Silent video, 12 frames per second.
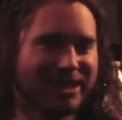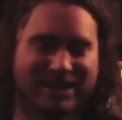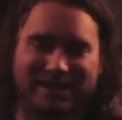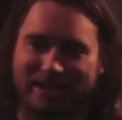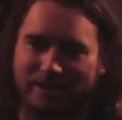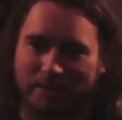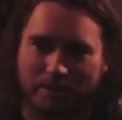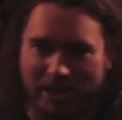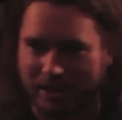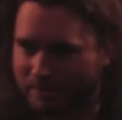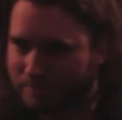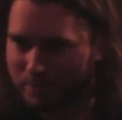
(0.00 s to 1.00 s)
So
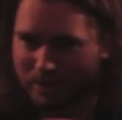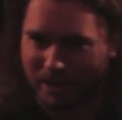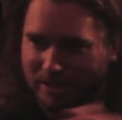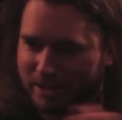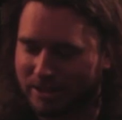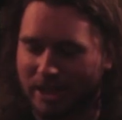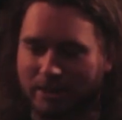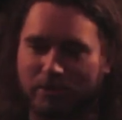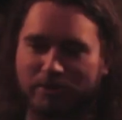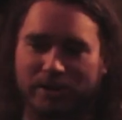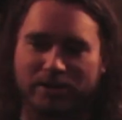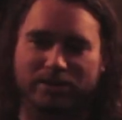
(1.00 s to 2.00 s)
everybody pull out their camera
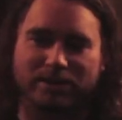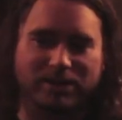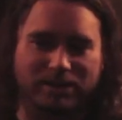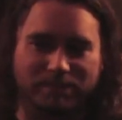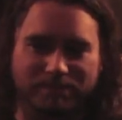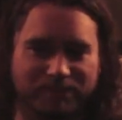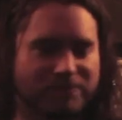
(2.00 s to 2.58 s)
phones. And,